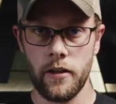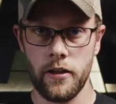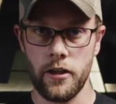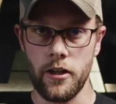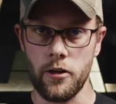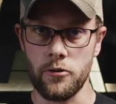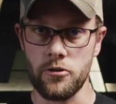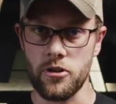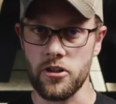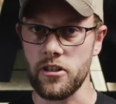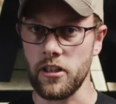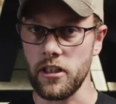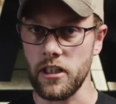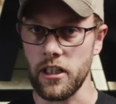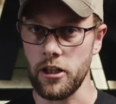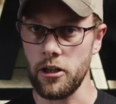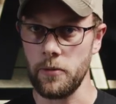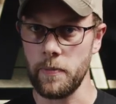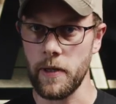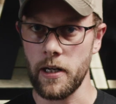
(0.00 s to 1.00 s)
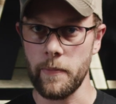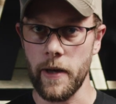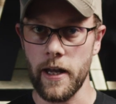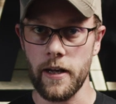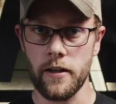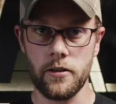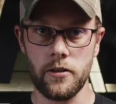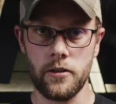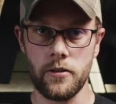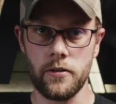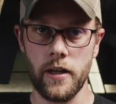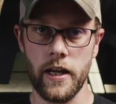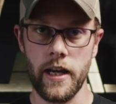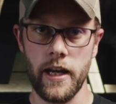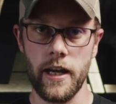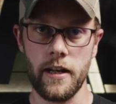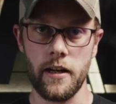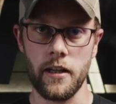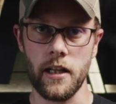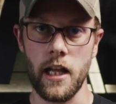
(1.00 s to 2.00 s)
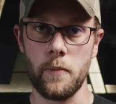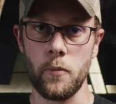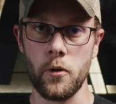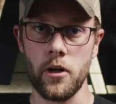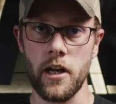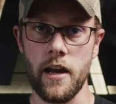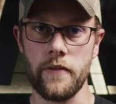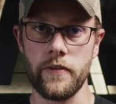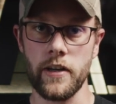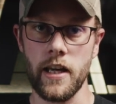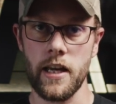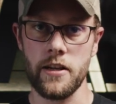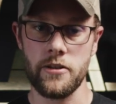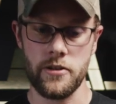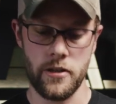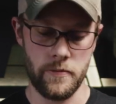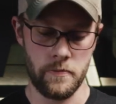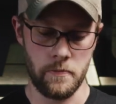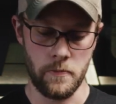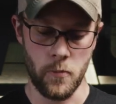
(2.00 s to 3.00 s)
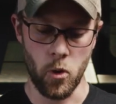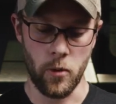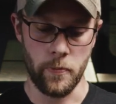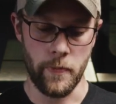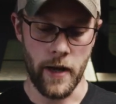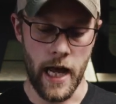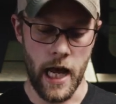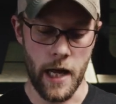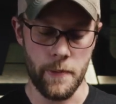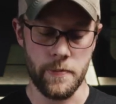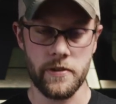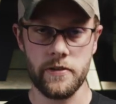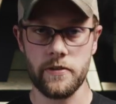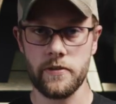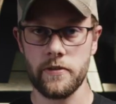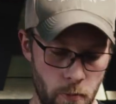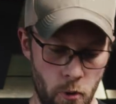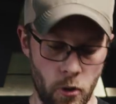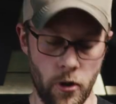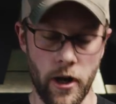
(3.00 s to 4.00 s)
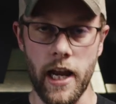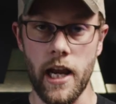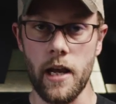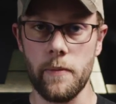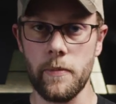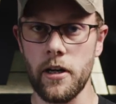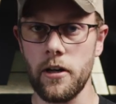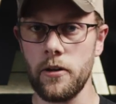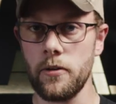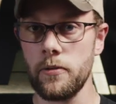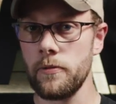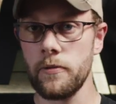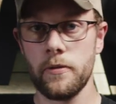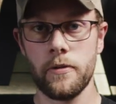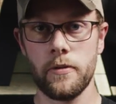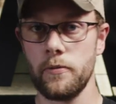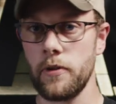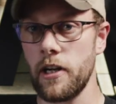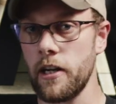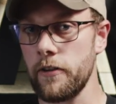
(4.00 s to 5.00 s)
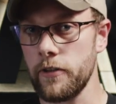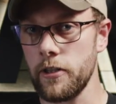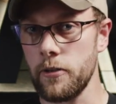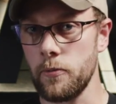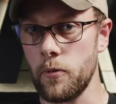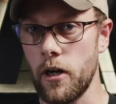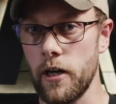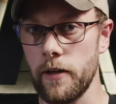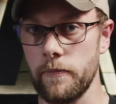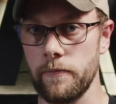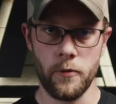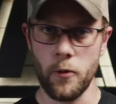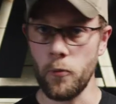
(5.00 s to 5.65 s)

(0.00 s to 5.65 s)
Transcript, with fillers: you know, just a little bit of medical and a lot more navigation, more maps, more ammo, whatever you want.